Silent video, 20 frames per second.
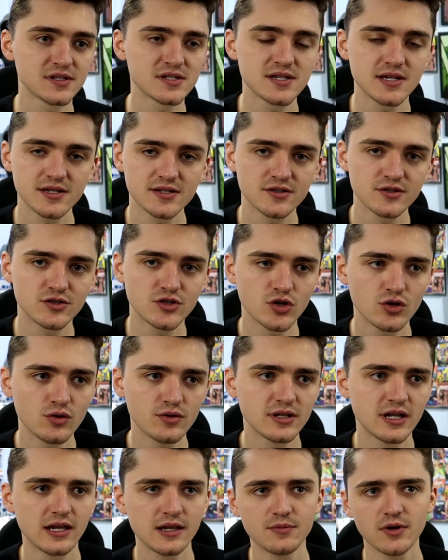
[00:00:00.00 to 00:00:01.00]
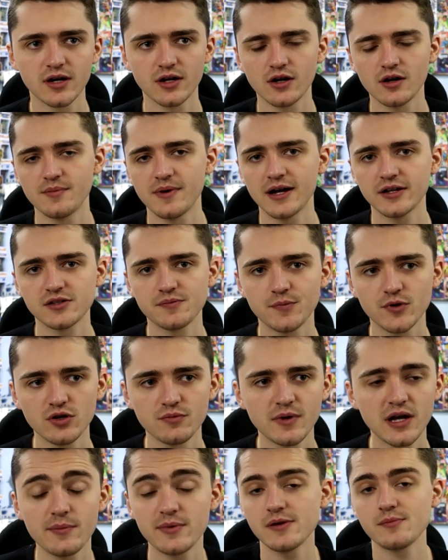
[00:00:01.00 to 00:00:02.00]
in season 2, and then he might go back to blue.
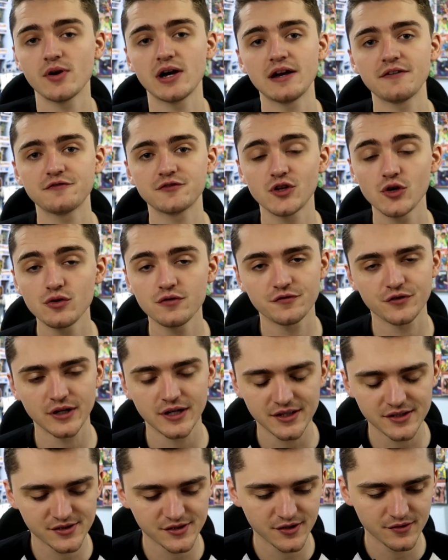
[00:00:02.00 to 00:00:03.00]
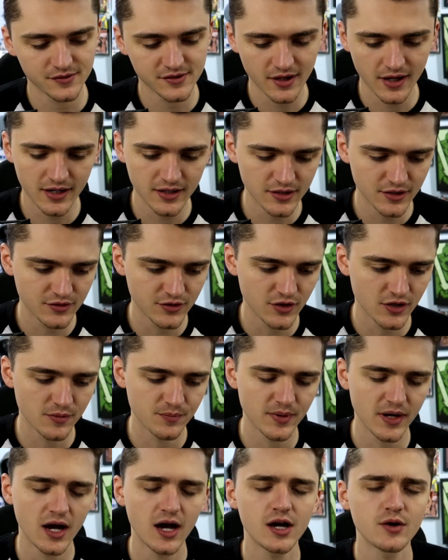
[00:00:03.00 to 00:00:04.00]
Maybe he might have 2 freaking suits. I don't know,
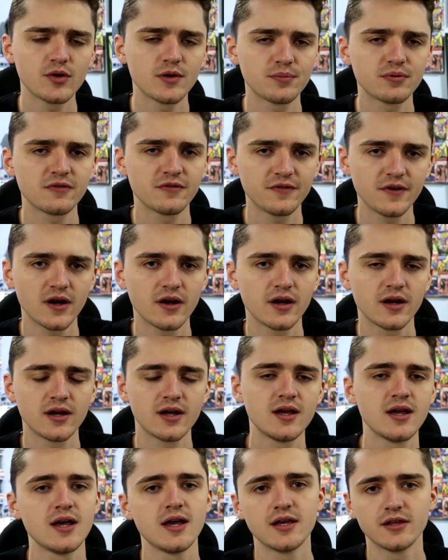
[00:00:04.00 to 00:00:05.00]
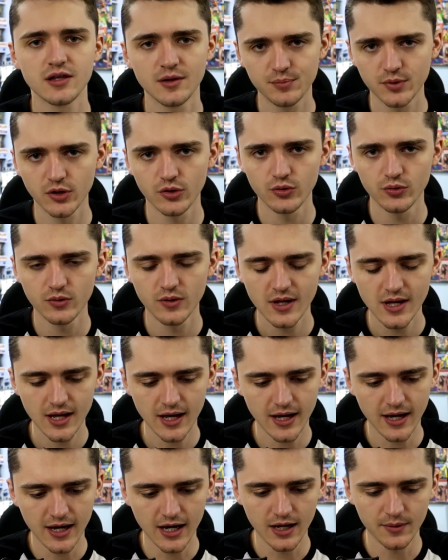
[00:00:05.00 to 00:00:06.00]
but I would prefer the blue.
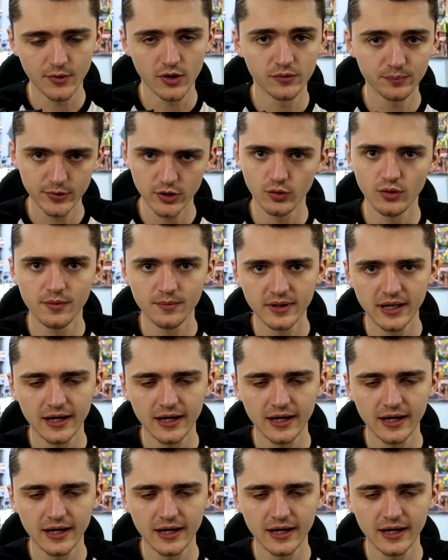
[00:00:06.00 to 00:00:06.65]
Blue and